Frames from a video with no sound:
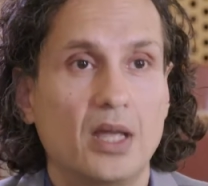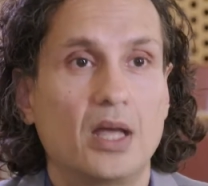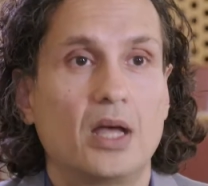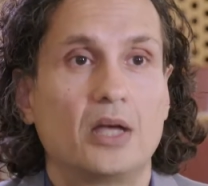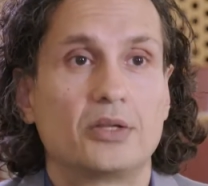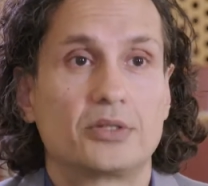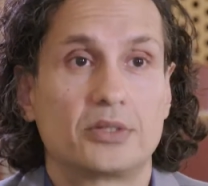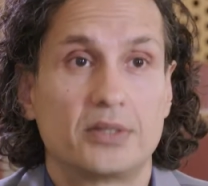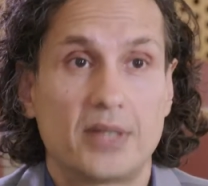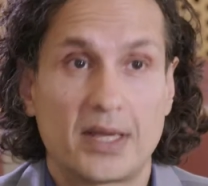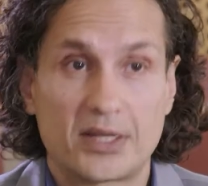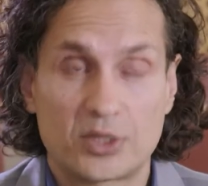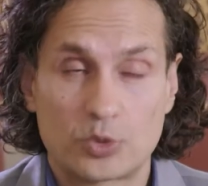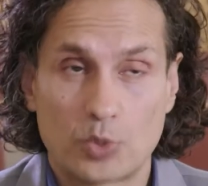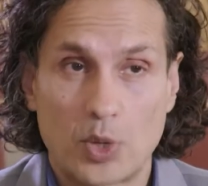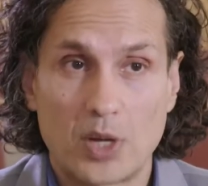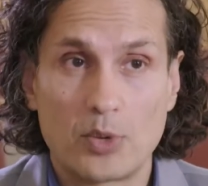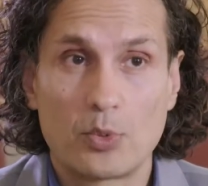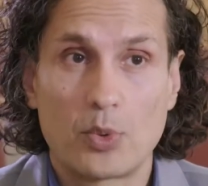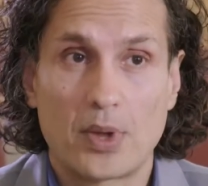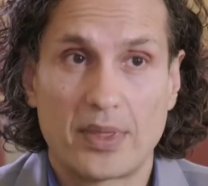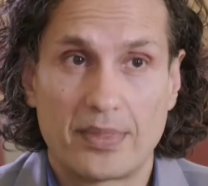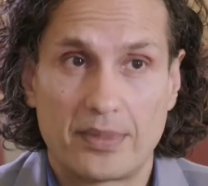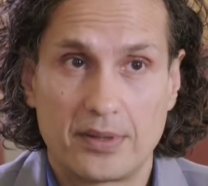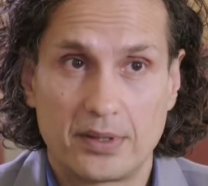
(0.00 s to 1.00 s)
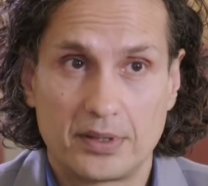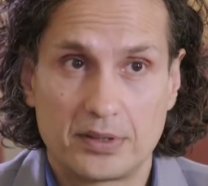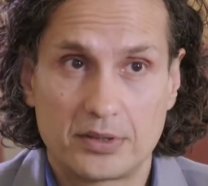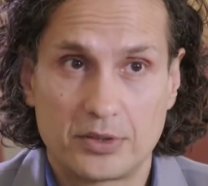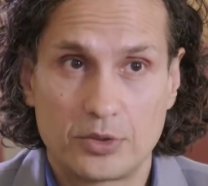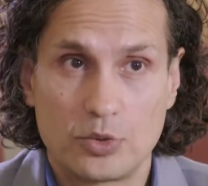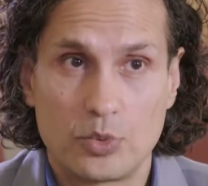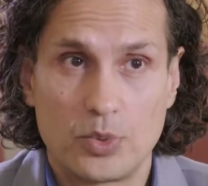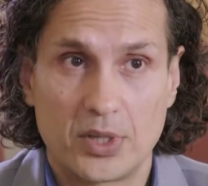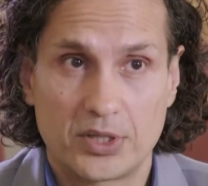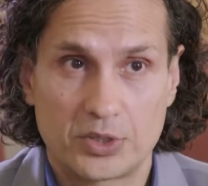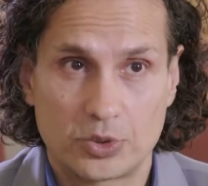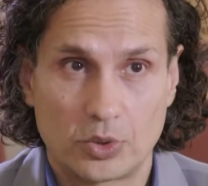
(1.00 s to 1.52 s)
So that's one method
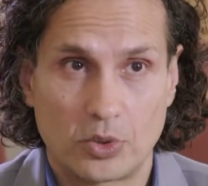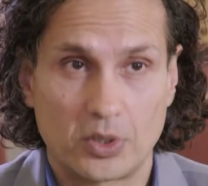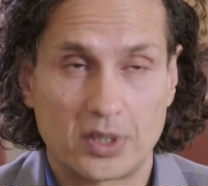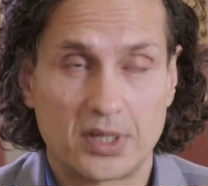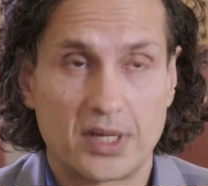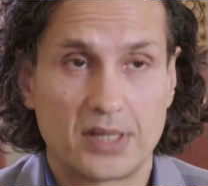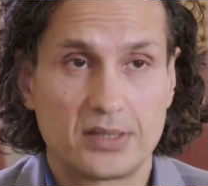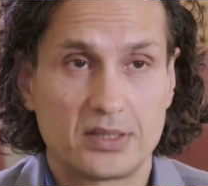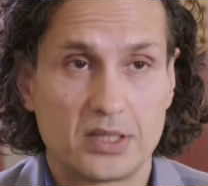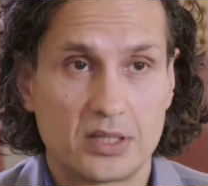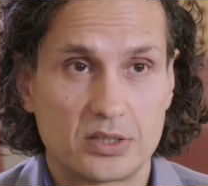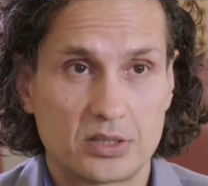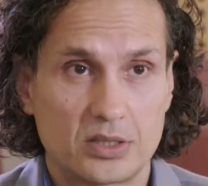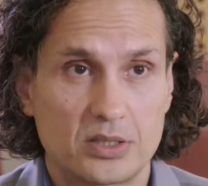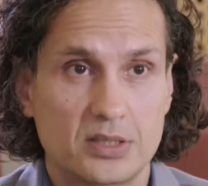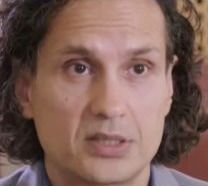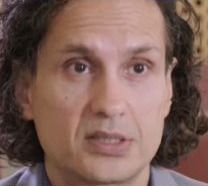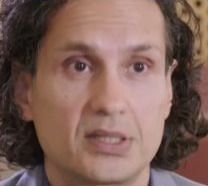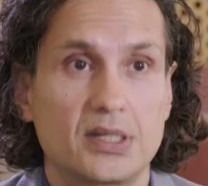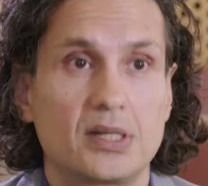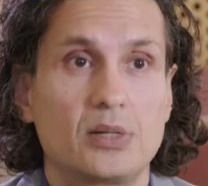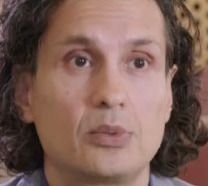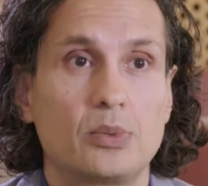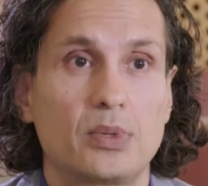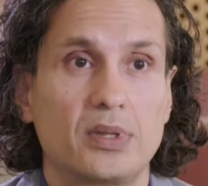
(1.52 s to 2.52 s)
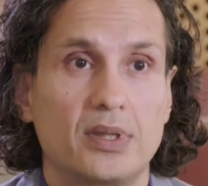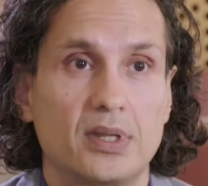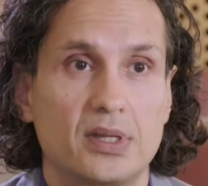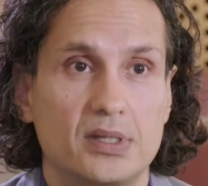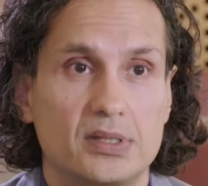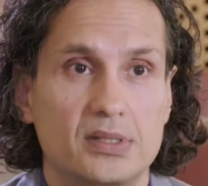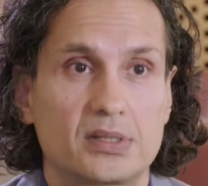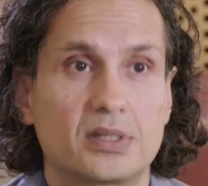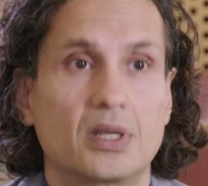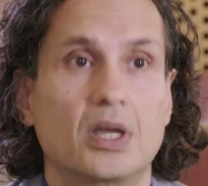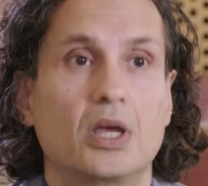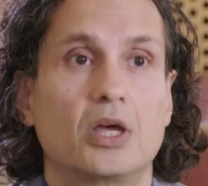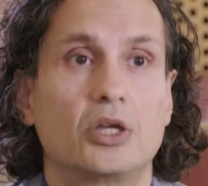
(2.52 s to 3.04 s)
through which organizations deal with
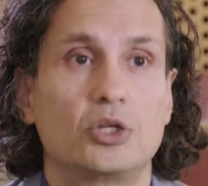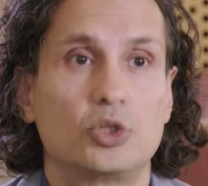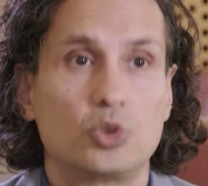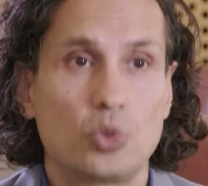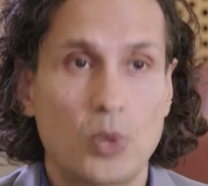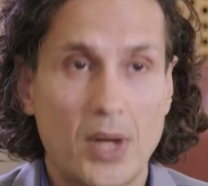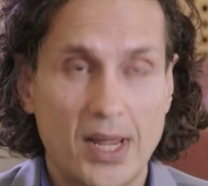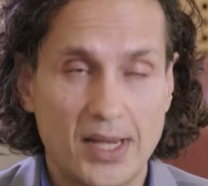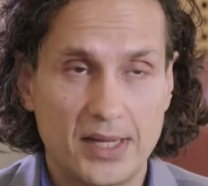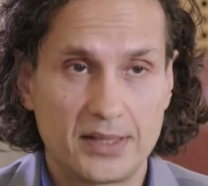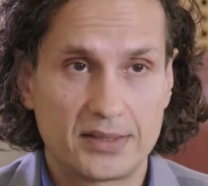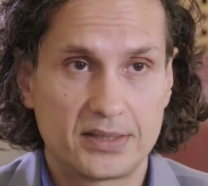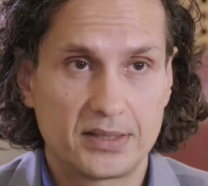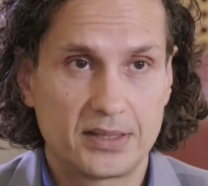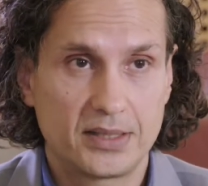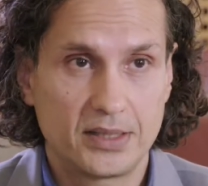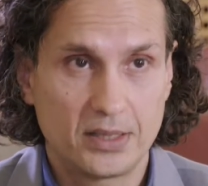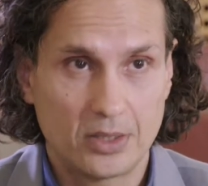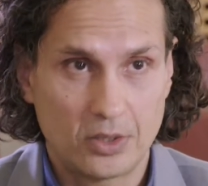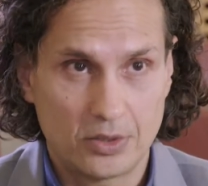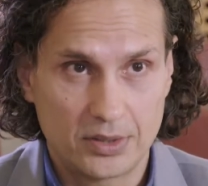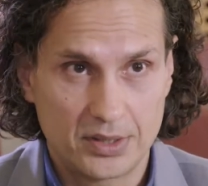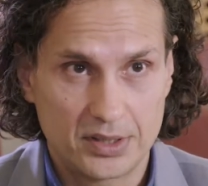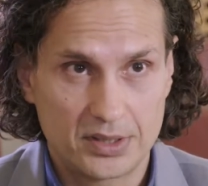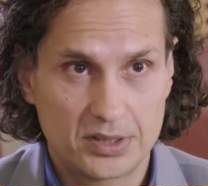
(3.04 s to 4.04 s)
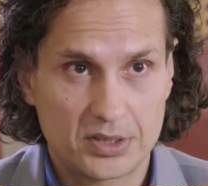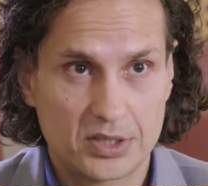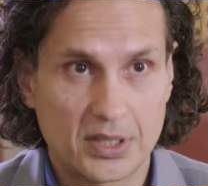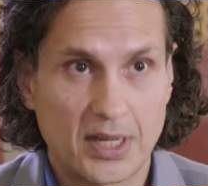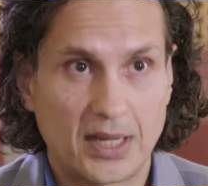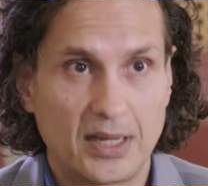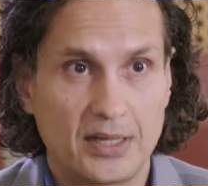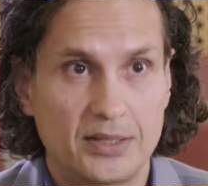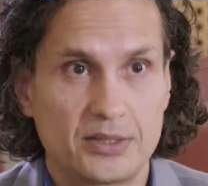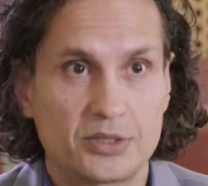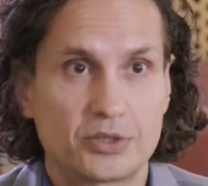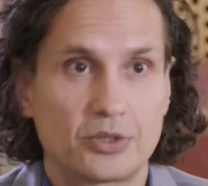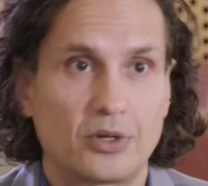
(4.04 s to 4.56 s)
this duality or this
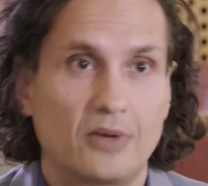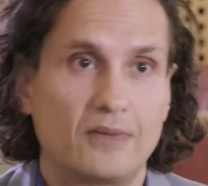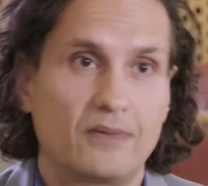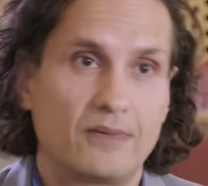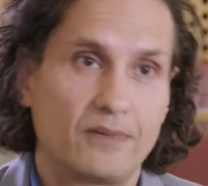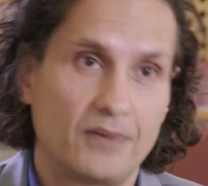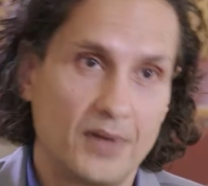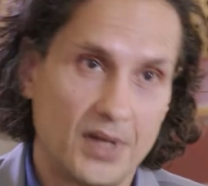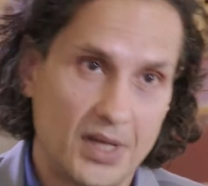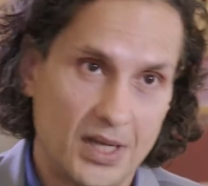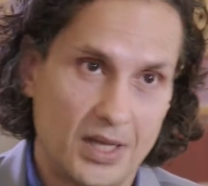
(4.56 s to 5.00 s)
challenge of